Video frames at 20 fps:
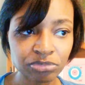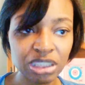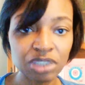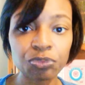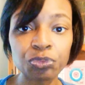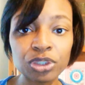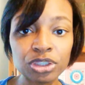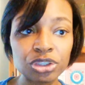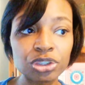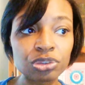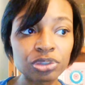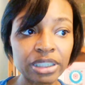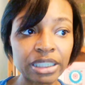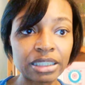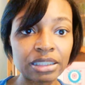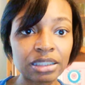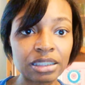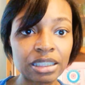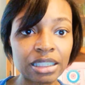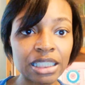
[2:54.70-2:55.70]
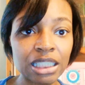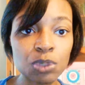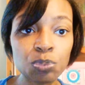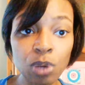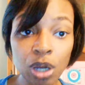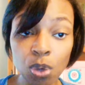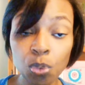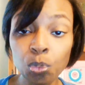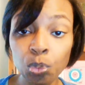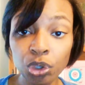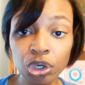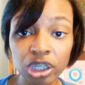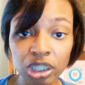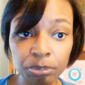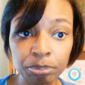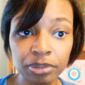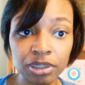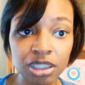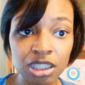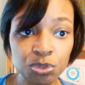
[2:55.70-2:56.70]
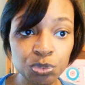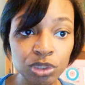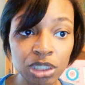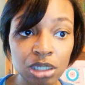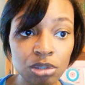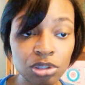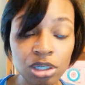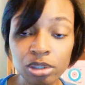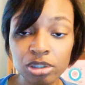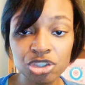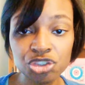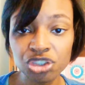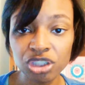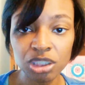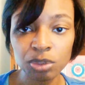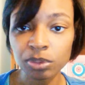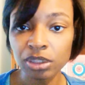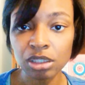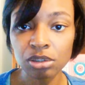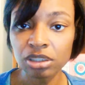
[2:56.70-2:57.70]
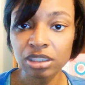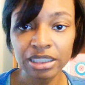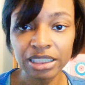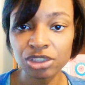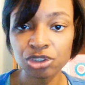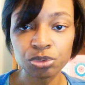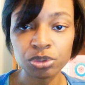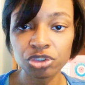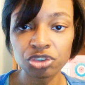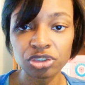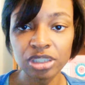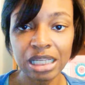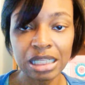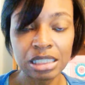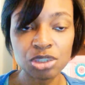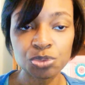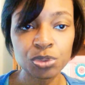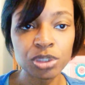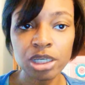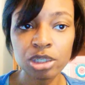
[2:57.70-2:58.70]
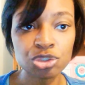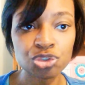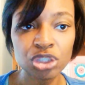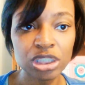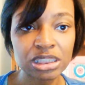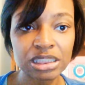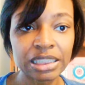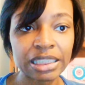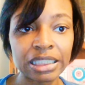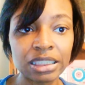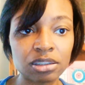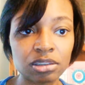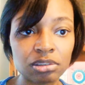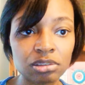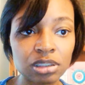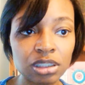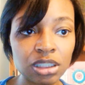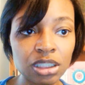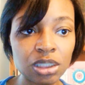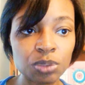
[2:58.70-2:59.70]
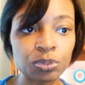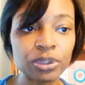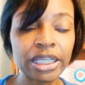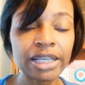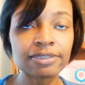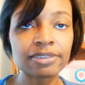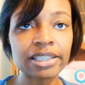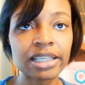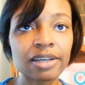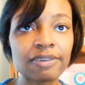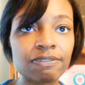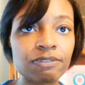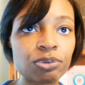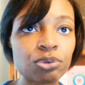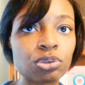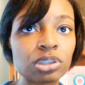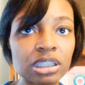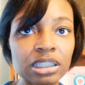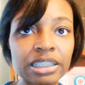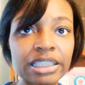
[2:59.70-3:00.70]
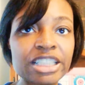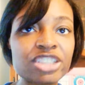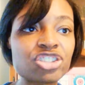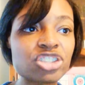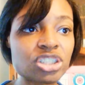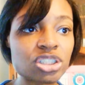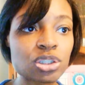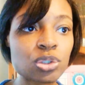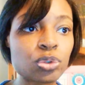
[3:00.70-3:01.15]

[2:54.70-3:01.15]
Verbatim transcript: if we do that. And it won't work because we don't go to jail. We don't collect $200. We go straight to hell. We have to have full allegiance,